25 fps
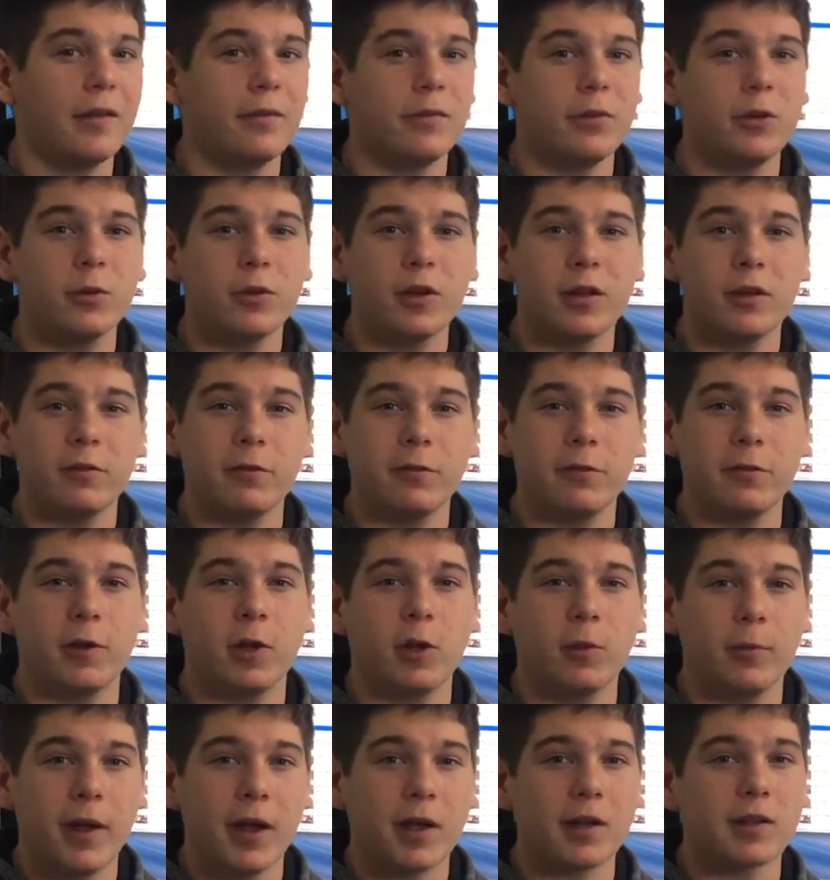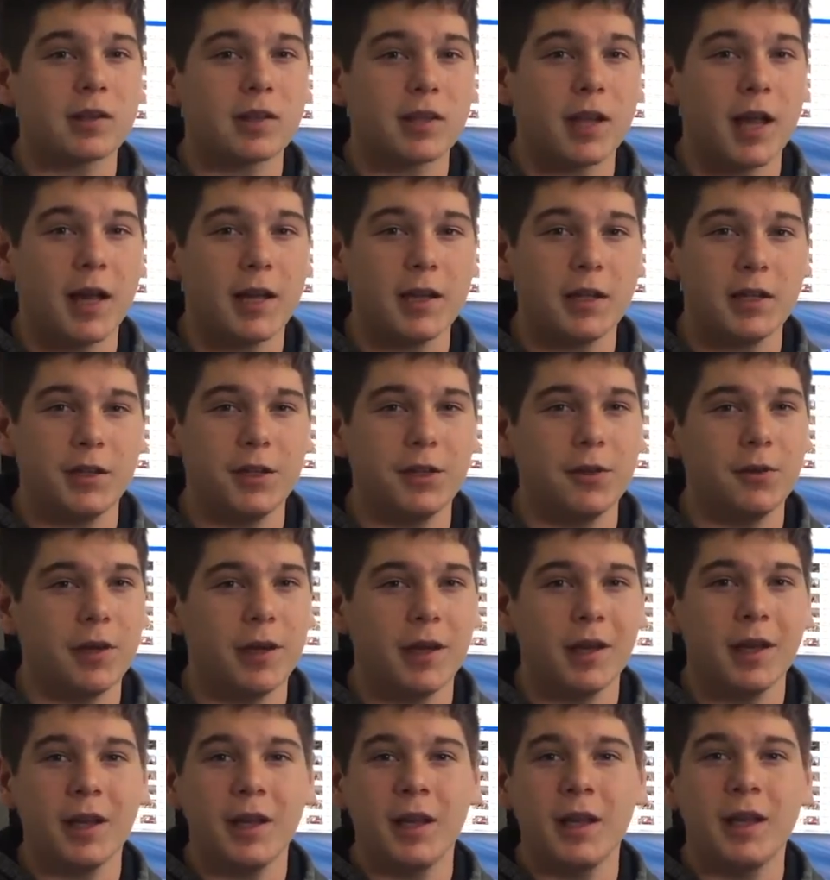If you can film outside, do
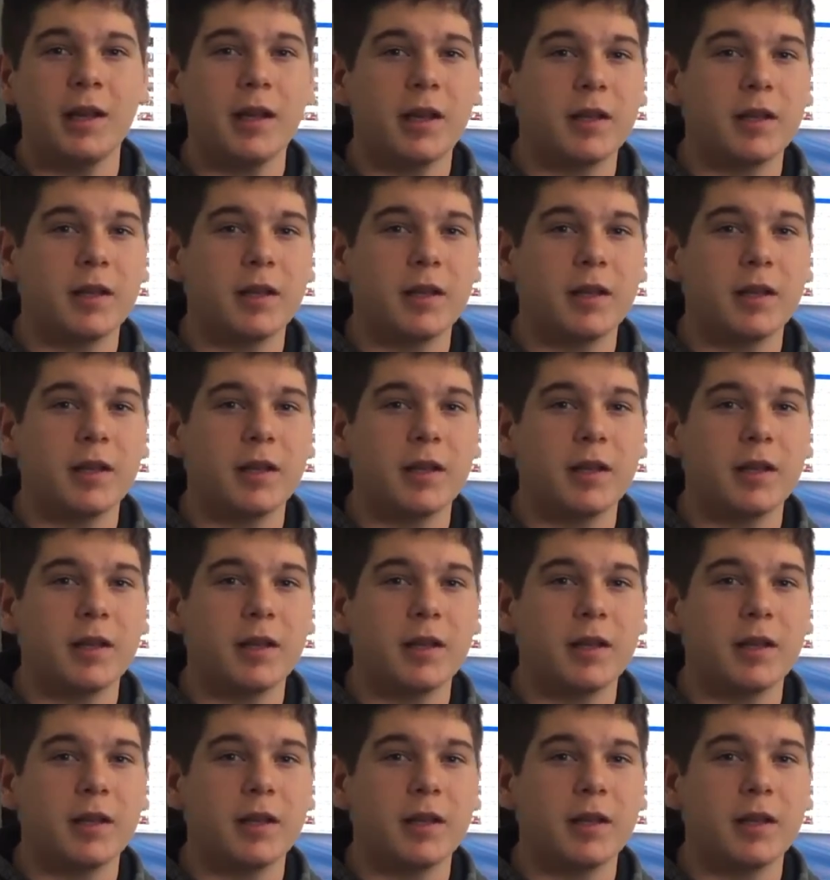it.